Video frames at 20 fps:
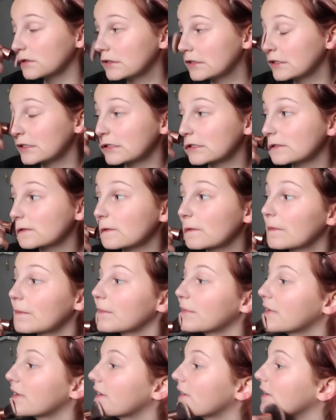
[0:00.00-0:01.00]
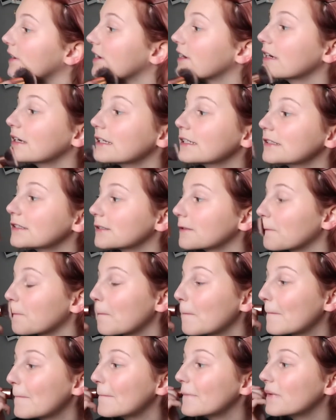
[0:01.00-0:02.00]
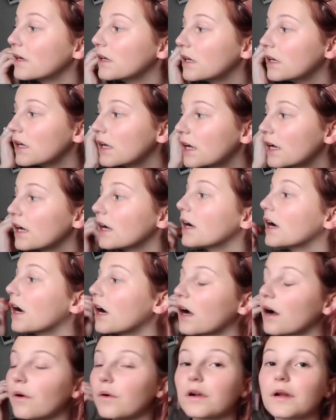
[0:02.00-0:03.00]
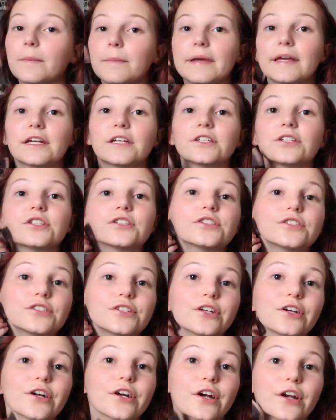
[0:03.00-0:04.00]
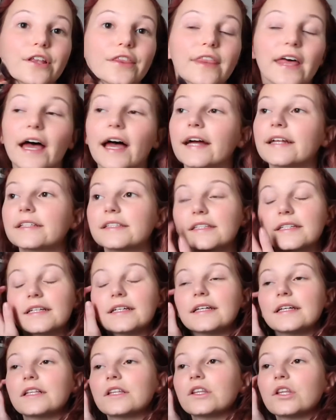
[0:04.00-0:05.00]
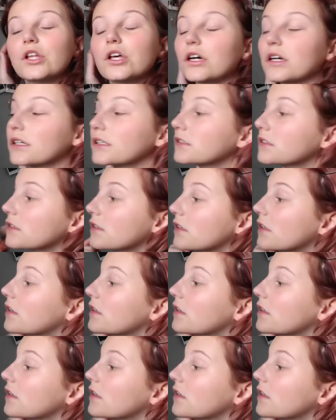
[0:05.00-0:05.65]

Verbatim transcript: just because I want to make sure that it looks